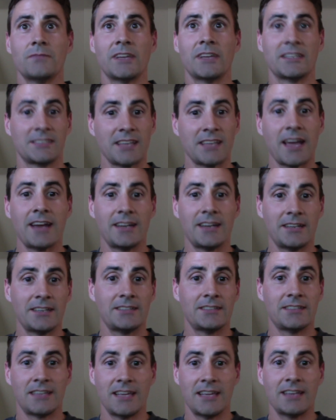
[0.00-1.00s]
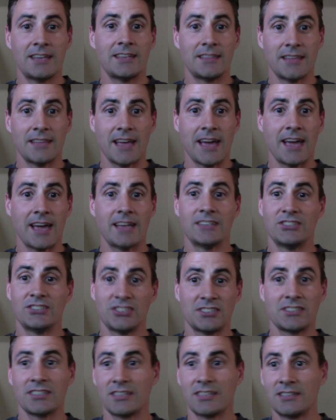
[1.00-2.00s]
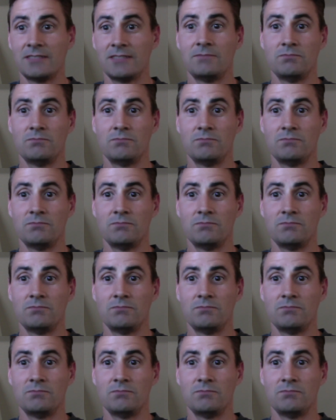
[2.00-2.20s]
excited to get in that and just to